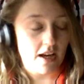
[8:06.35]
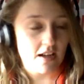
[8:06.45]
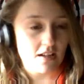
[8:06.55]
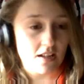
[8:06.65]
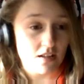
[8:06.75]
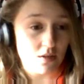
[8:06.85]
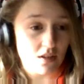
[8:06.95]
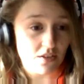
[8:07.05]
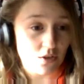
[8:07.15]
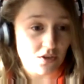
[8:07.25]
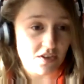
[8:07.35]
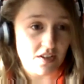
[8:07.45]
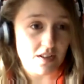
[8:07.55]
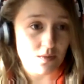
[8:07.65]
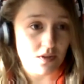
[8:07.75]
I had a kid that done all the
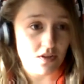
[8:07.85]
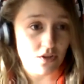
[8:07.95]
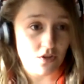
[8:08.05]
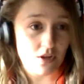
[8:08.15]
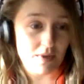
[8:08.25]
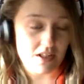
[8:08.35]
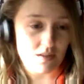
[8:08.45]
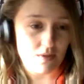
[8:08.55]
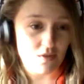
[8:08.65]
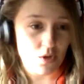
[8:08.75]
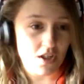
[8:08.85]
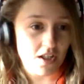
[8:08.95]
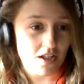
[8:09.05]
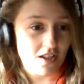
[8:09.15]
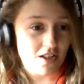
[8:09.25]
slides within 3 minutes before
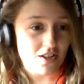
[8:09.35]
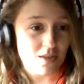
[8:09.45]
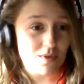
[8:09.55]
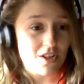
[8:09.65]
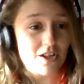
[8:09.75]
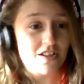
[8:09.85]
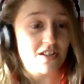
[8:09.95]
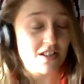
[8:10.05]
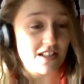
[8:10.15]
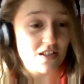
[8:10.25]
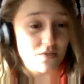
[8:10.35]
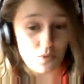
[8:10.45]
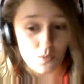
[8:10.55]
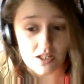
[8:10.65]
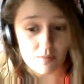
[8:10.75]
because he was learning the days of
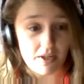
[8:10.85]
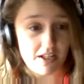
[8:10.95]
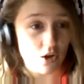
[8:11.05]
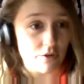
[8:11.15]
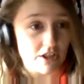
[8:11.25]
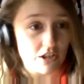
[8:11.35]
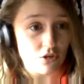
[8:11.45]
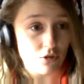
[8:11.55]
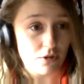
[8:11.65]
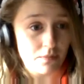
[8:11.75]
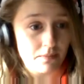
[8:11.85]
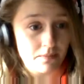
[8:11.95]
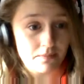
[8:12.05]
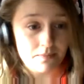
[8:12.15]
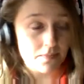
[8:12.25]
the week, but he already knew them,
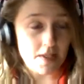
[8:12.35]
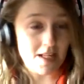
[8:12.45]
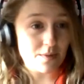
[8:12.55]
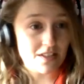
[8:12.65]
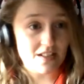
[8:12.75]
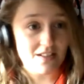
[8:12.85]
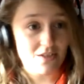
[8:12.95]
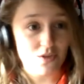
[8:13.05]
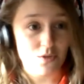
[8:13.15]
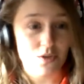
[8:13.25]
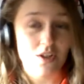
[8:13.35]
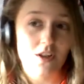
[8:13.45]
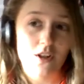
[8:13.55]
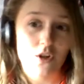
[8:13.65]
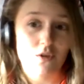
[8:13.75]
and that was it. So
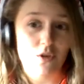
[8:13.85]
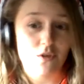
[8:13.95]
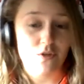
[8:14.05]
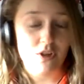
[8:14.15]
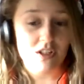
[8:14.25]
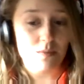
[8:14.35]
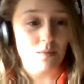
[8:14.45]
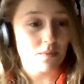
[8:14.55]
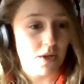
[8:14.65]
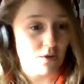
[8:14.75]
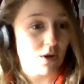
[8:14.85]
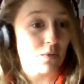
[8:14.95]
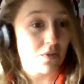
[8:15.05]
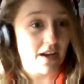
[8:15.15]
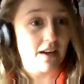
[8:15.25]
you've got freedom
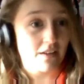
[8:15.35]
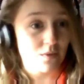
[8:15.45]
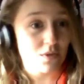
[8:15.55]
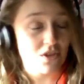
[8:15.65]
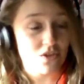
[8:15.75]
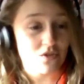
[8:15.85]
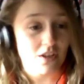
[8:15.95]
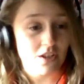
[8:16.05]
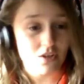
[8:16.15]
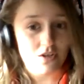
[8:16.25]
around that, which is really good.